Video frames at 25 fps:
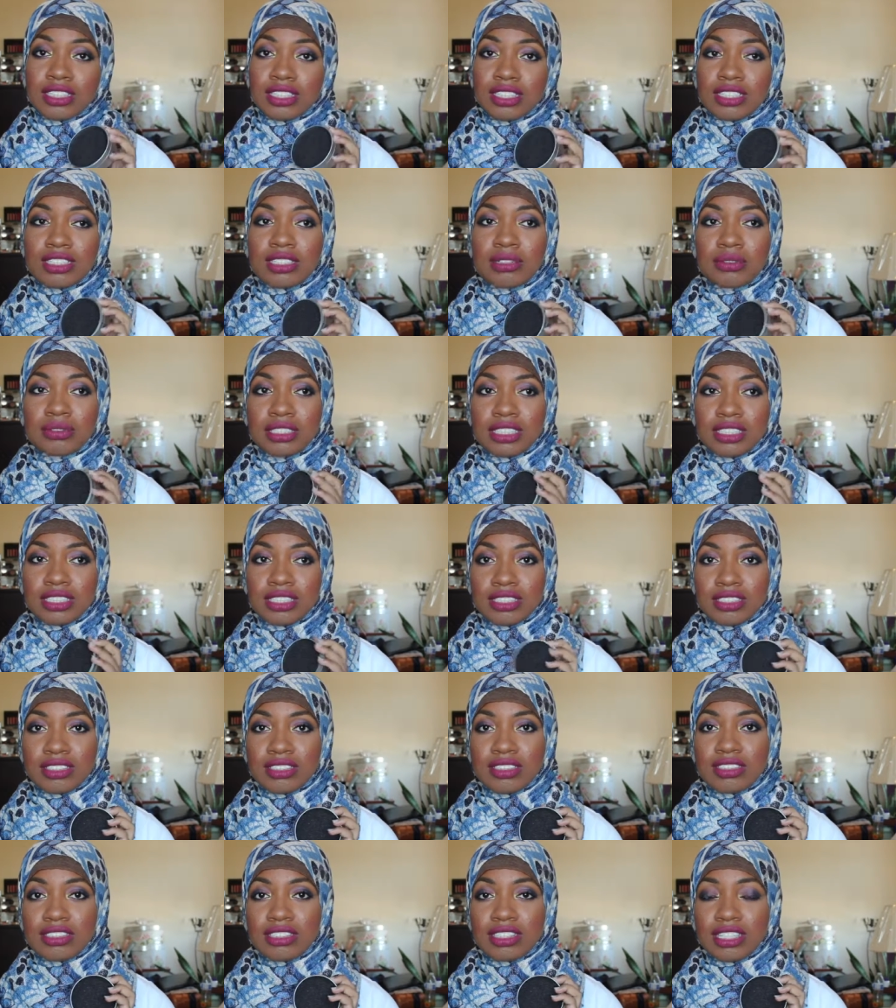something
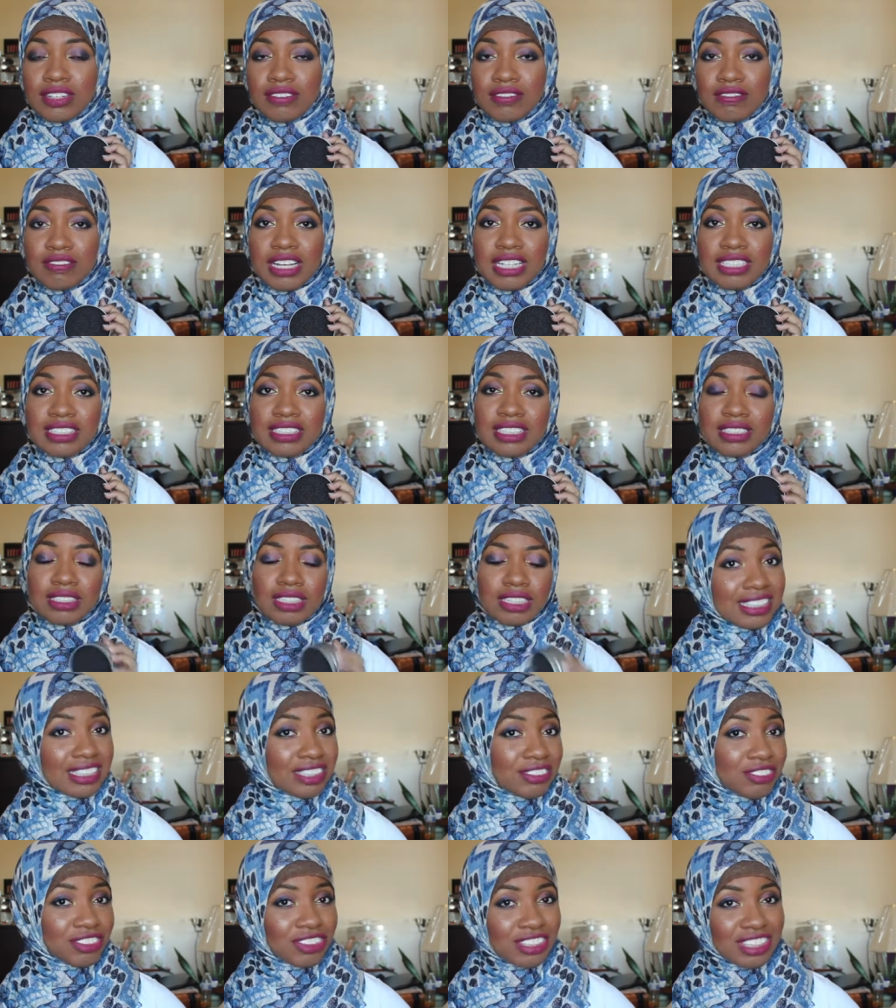to invest in
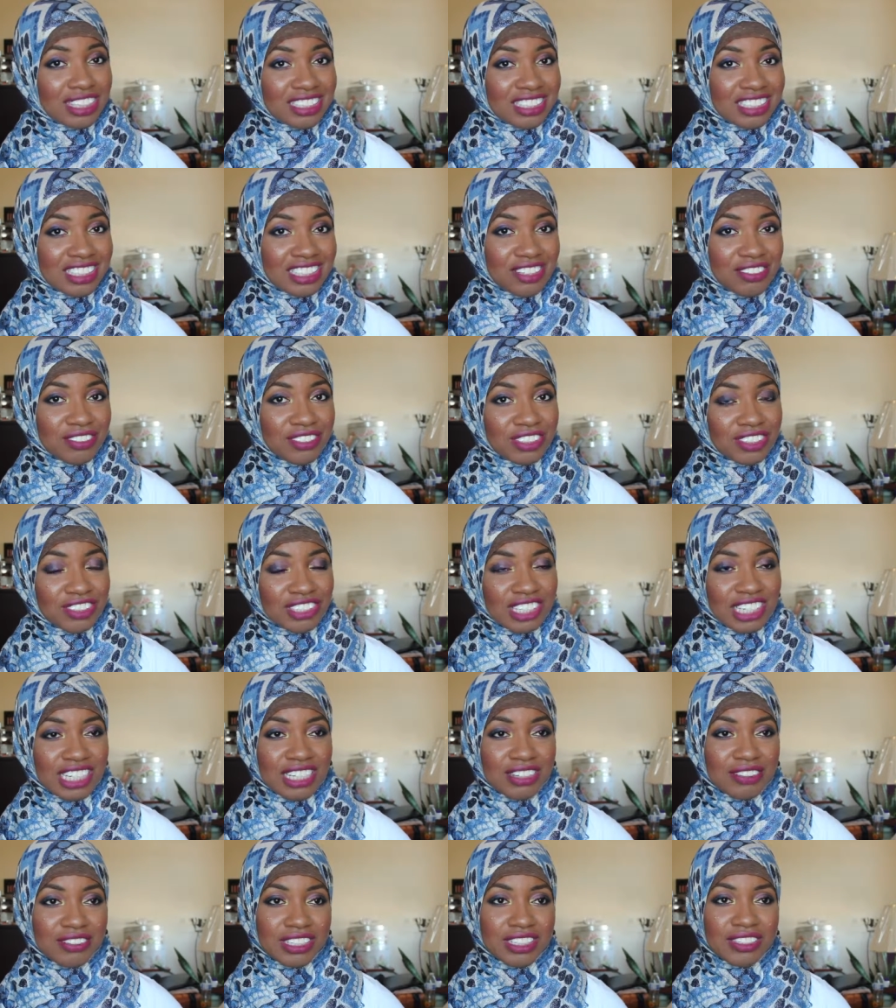that's it for this love it or
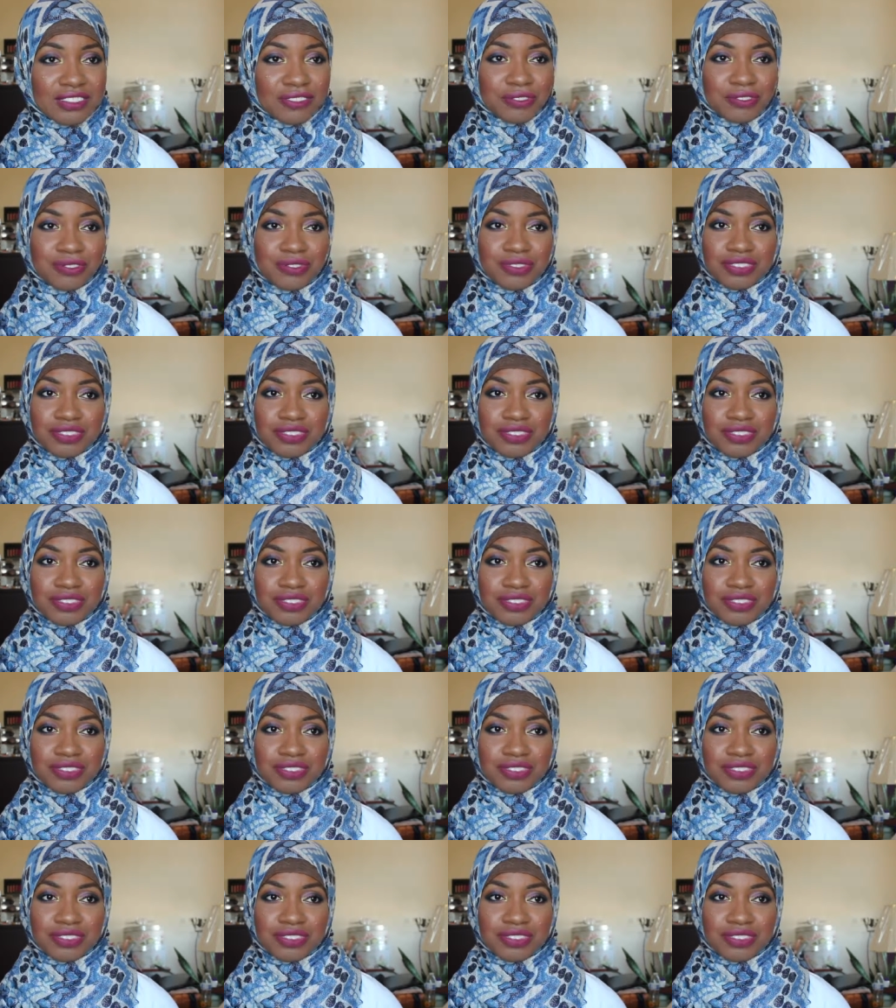leave it